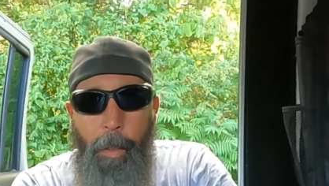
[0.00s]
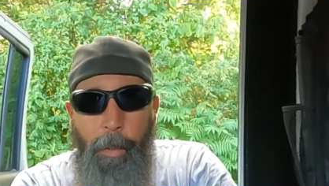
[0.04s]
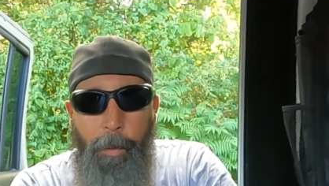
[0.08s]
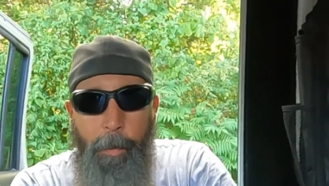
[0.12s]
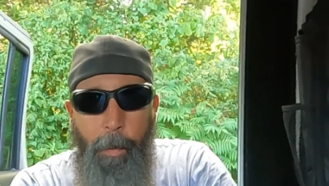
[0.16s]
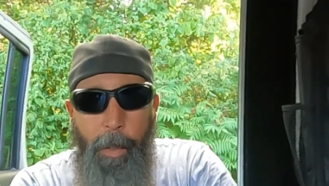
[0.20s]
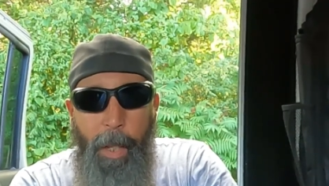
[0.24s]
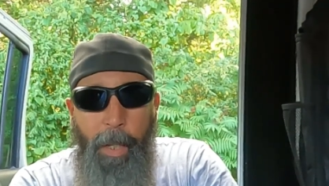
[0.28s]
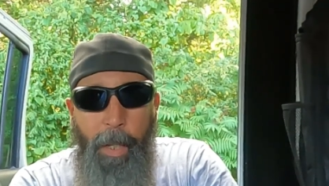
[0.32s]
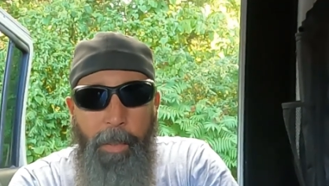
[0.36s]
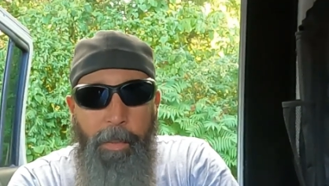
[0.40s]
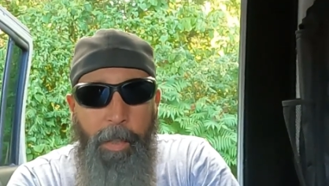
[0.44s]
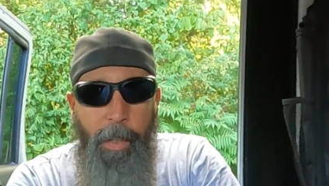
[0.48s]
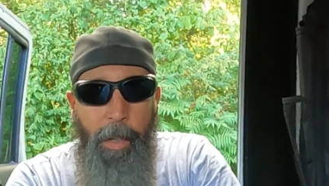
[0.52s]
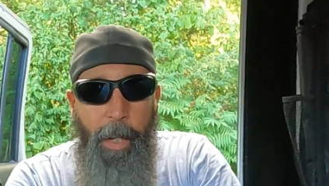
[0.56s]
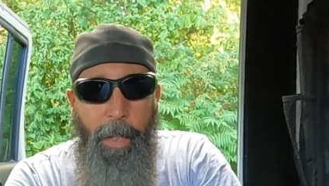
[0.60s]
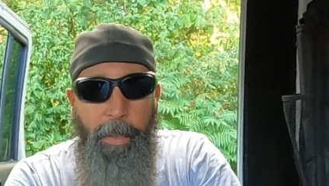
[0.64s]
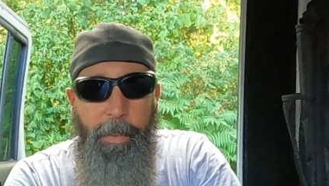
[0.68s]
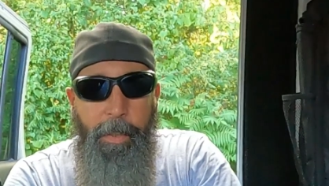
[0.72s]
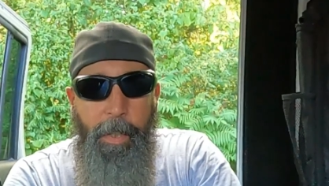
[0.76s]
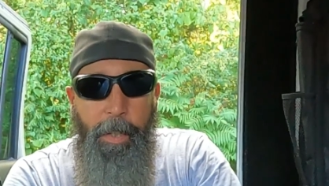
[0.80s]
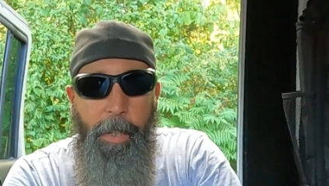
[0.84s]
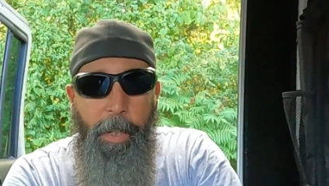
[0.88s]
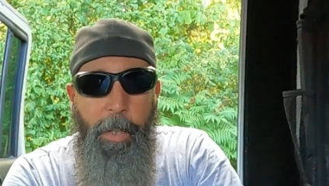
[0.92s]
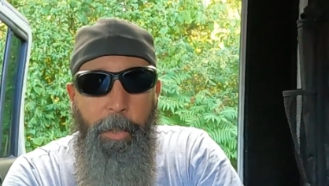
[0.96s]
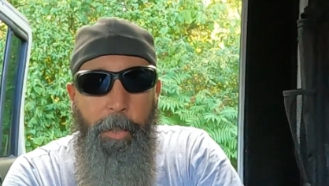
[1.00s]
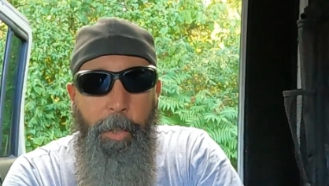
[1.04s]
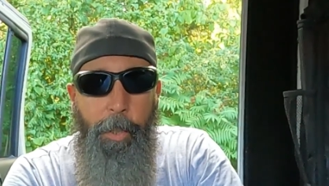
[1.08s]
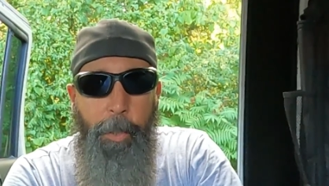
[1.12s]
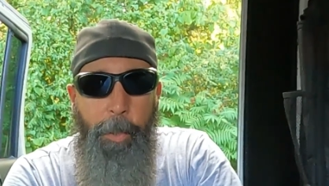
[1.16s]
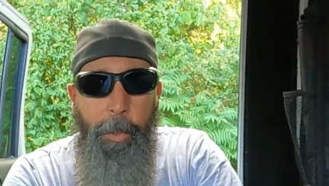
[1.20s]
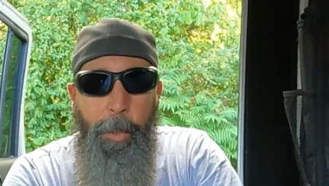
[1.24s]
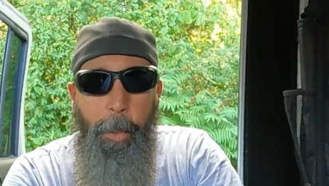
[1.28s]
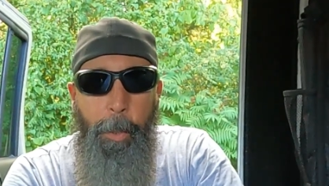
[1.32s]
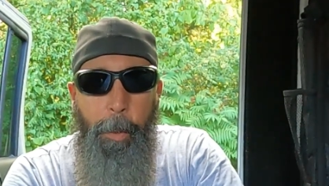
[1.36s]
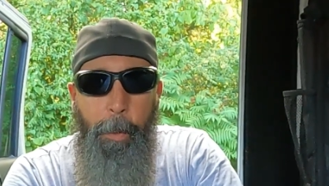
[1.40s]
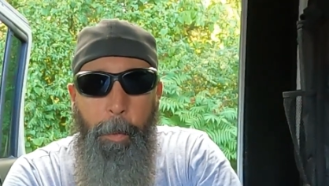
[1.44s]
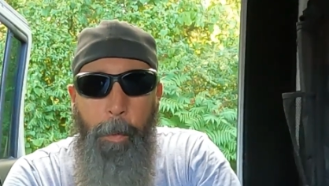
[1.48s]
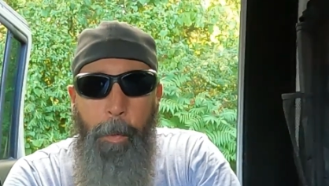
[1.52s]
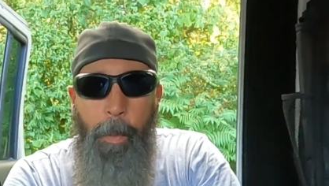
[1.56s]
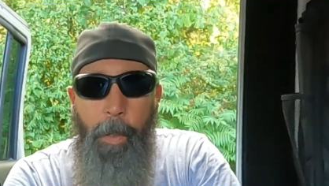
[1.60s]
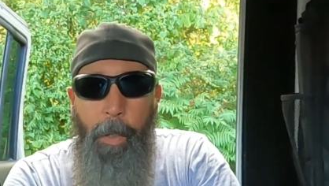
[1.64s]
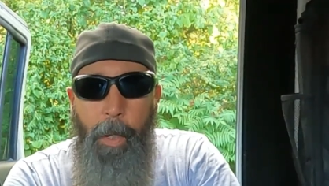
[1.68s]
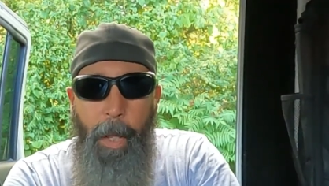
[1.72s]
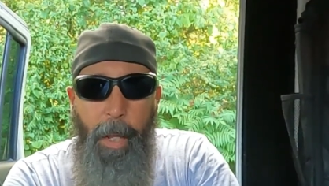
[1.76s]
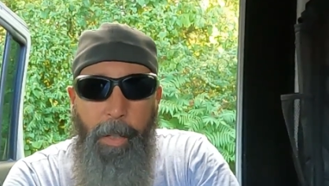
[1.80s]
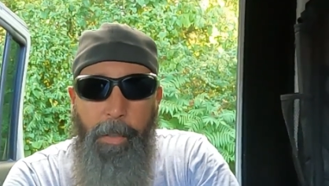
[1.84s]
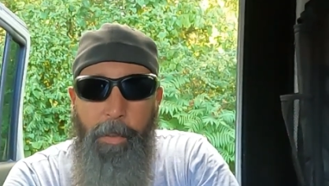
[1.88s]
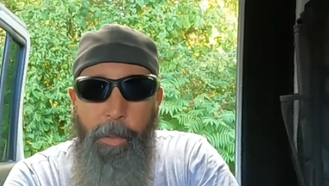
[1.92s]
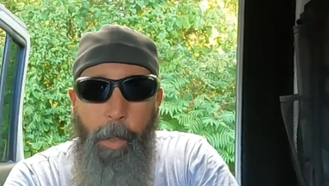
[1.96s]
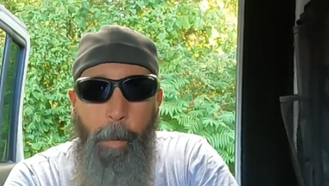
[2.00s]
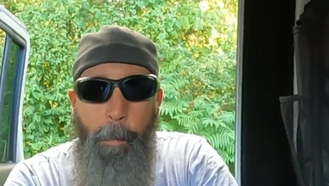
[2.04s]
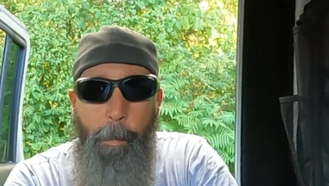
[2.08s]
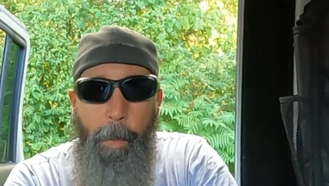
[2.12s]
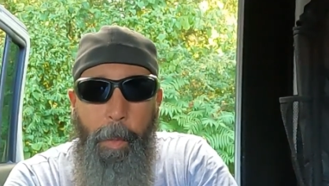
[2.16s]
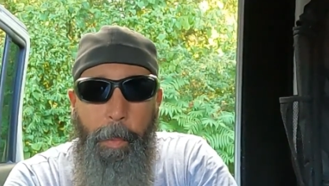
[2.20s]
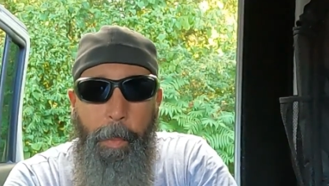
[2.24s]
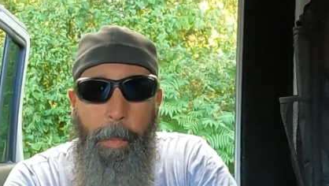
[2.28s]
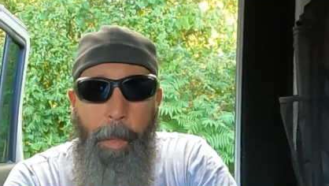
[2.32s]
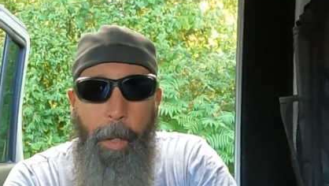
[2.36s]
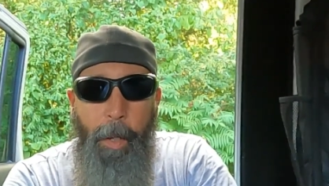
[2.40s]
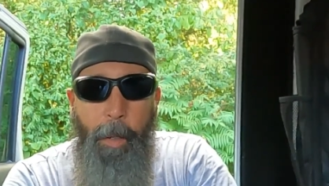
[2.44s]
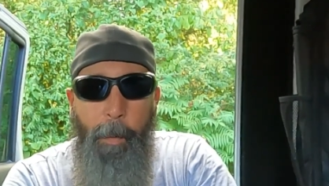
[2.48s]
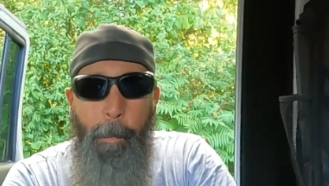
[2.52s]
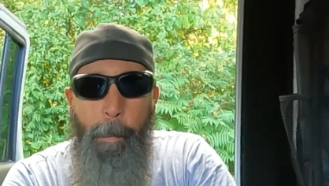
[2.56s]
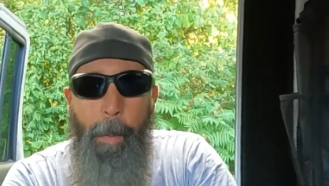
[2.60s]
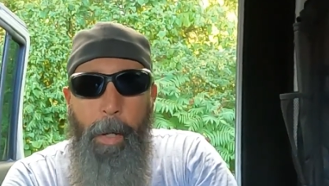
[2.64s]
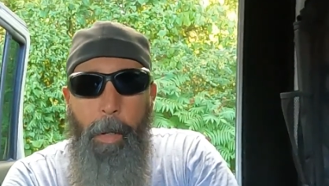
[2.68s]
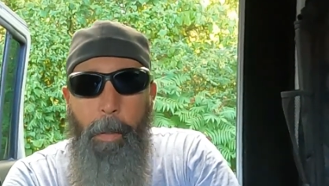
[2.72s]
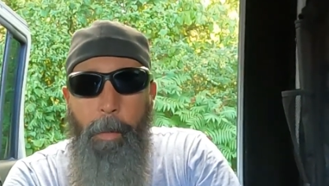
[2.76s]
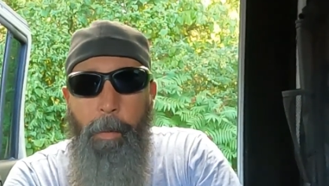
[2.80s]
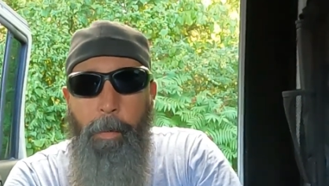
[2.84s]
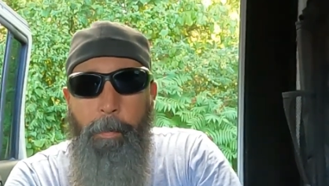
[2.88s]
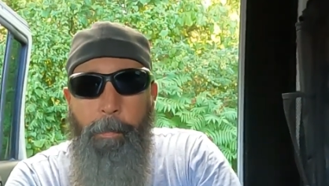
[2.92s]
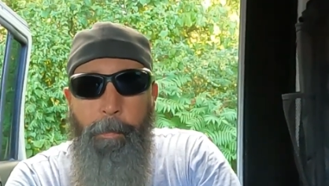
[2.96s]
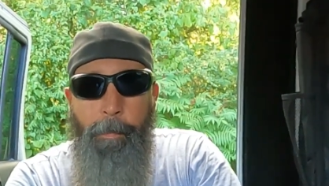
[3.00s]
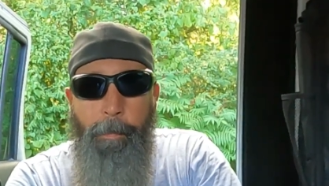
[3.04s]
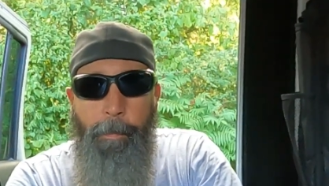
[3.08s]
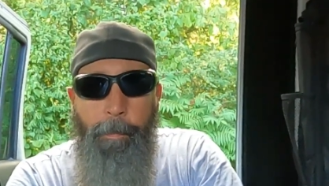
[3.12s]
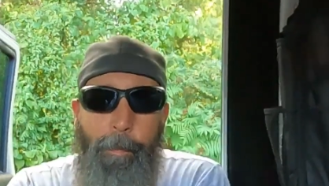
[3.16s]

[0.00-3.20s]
So that's a nice addition too. That's something to think about.